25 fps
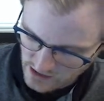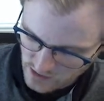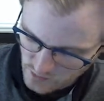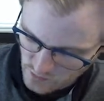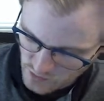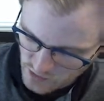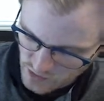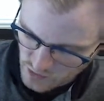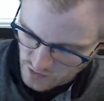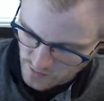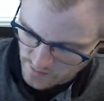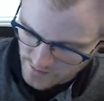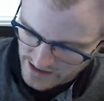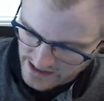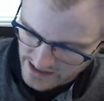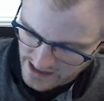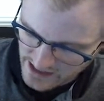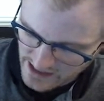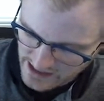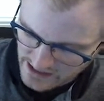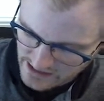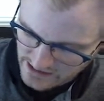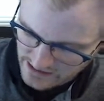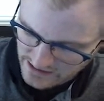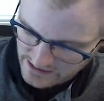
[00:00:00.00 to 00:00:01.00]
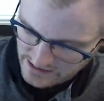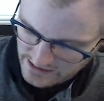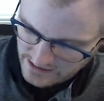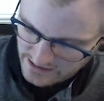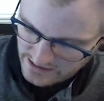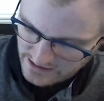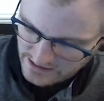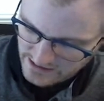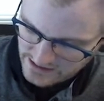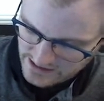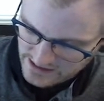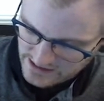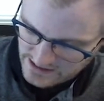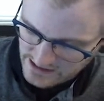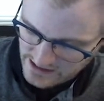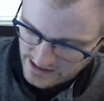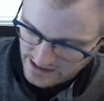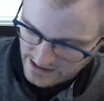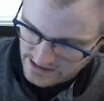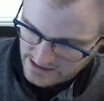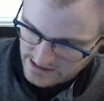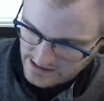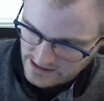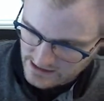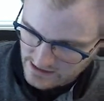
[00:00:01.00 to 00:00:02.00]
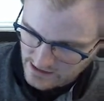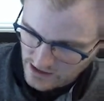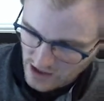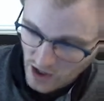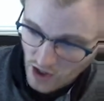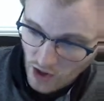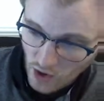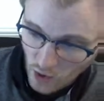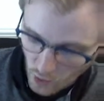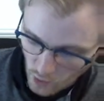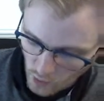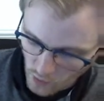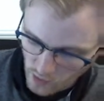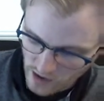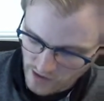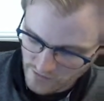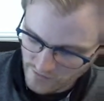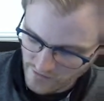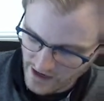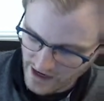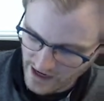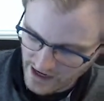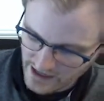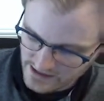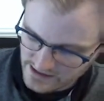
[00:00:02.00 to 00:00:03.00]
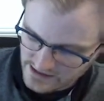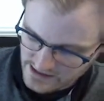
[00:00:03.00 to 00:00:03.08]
which would be a sixth, or if I had